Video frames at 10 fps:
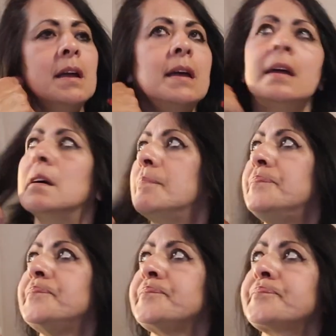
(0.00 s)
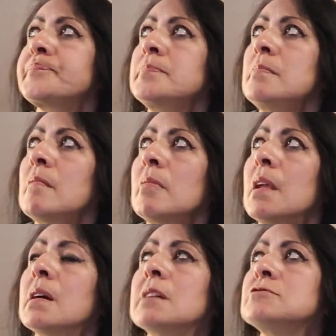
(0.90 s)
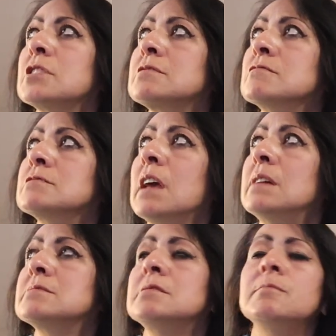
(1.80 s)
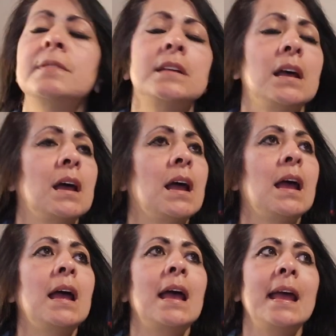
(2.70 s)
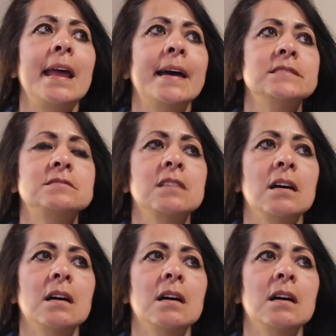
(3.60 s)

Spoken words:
And I gotta check those cakes in a bit. And